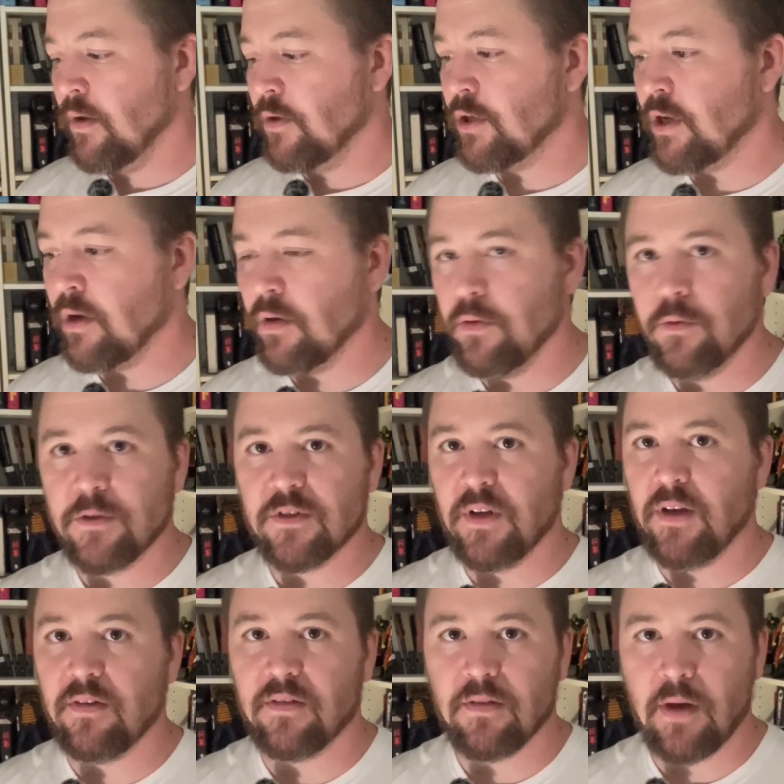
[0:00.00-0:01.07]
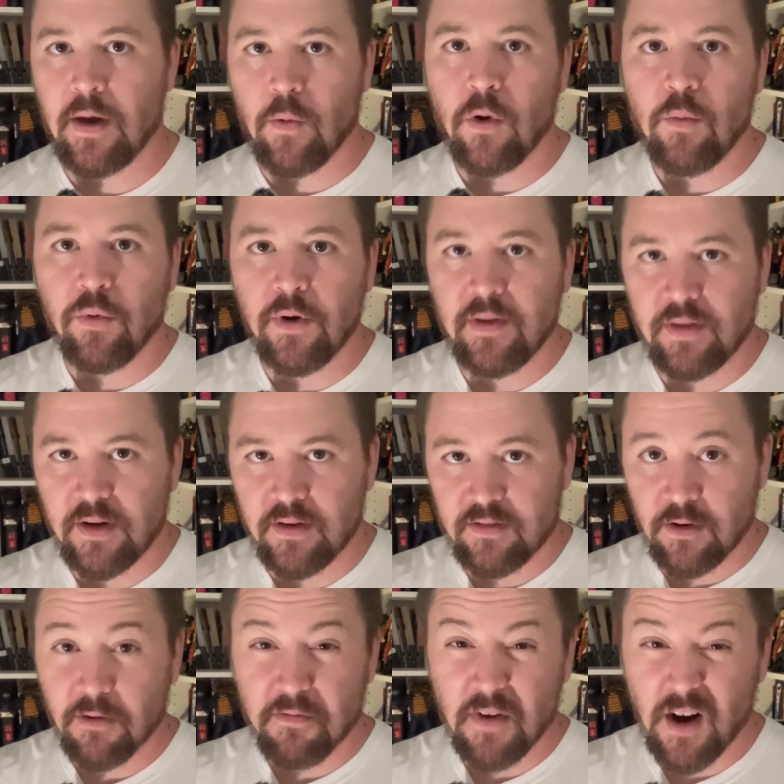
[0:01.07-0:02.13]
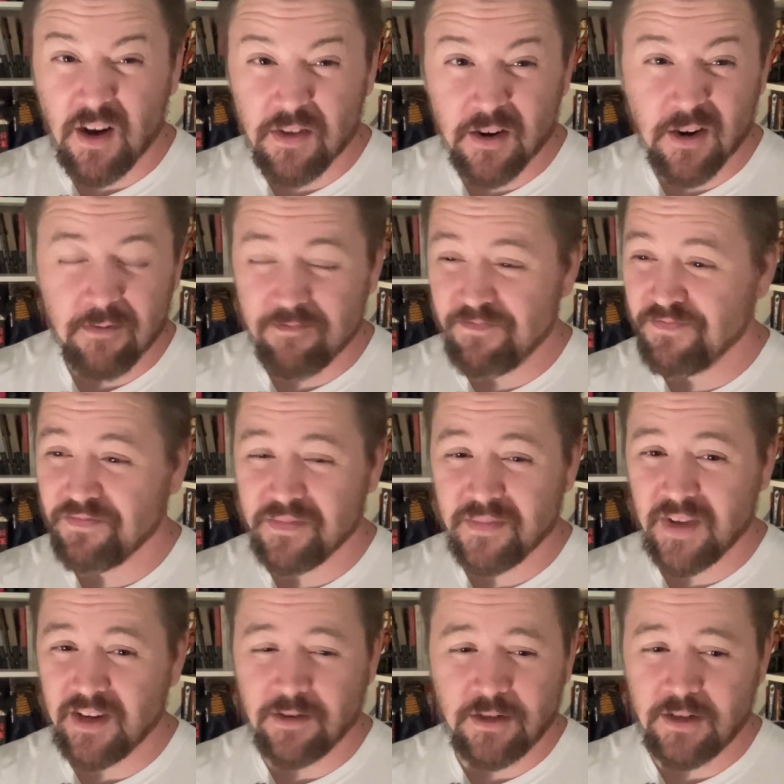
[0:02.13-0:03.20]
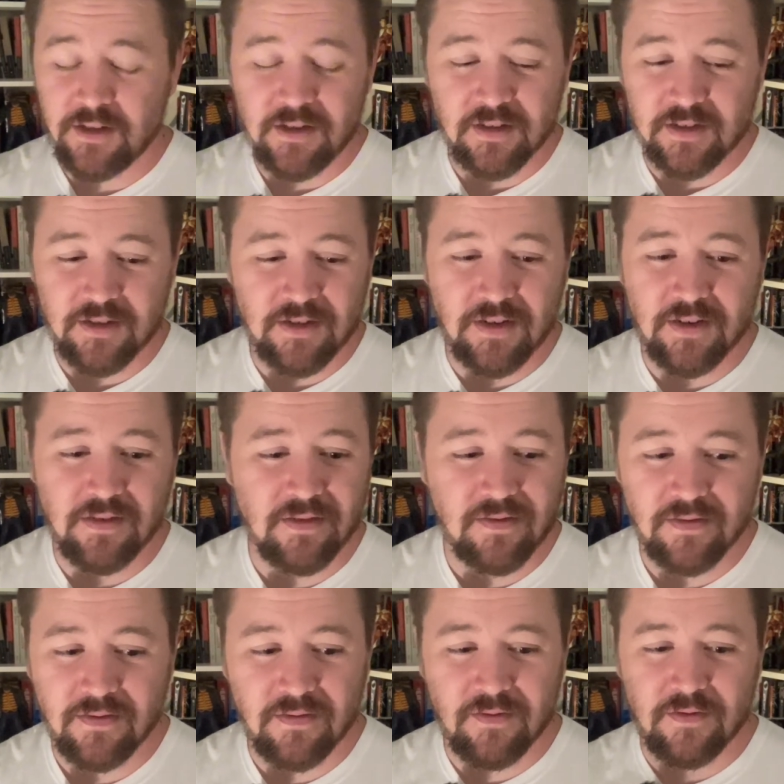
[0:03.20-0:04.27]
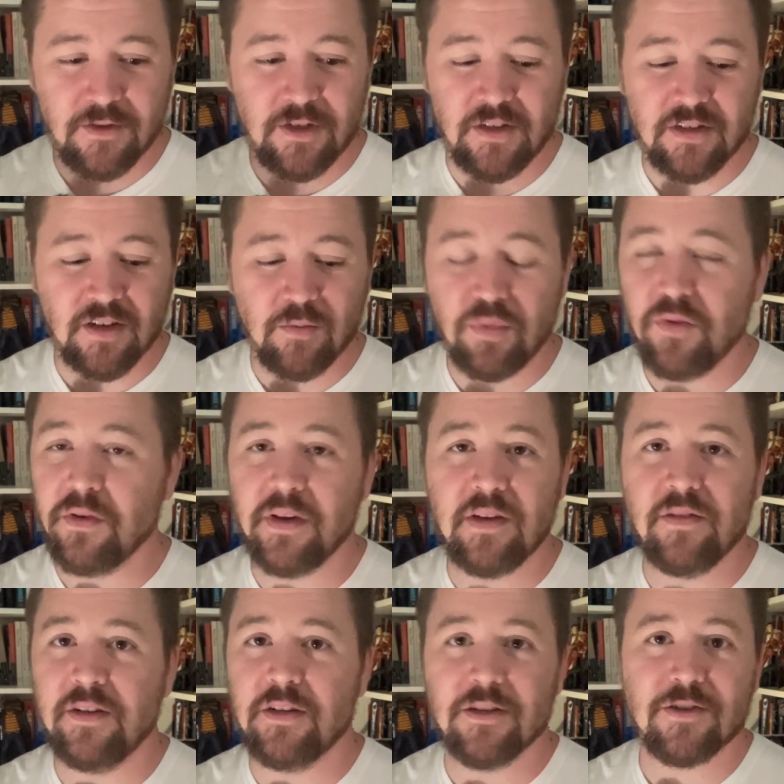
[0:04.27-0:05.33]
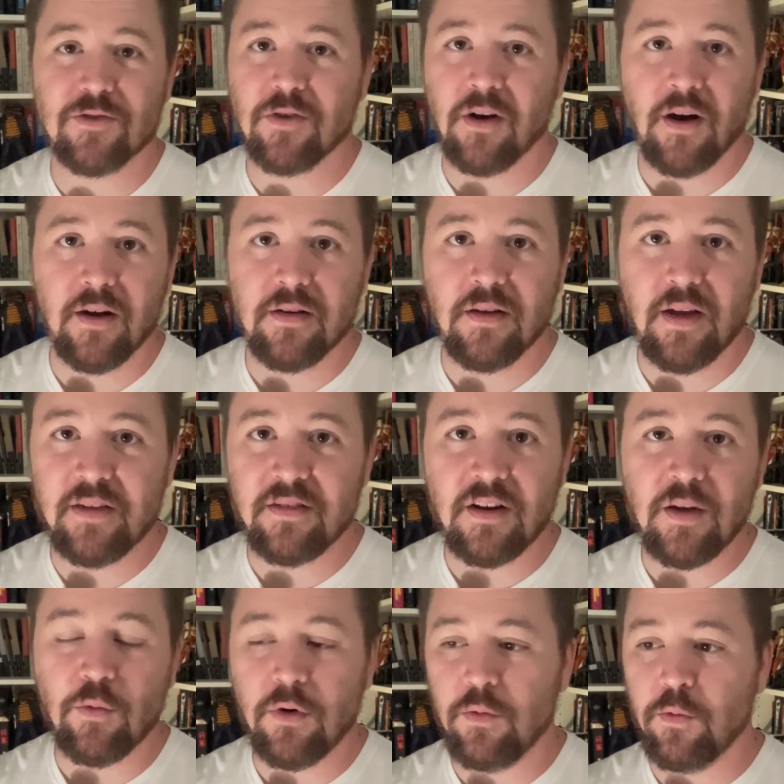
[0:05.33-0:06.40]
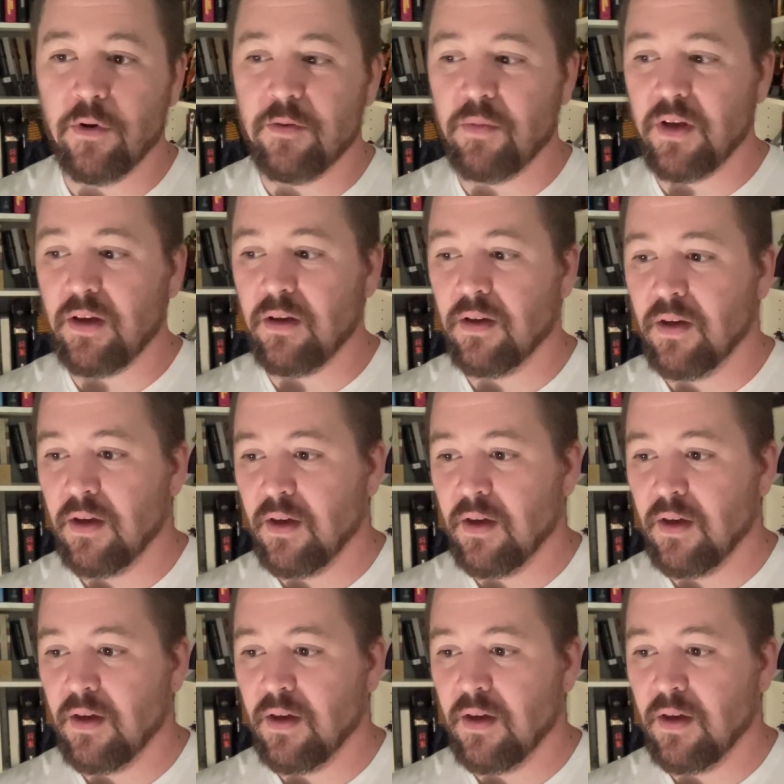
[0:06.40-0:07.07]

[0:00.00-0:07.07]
She hallucinates at one point that it's her father, and she's completely distraught, as anyone would be.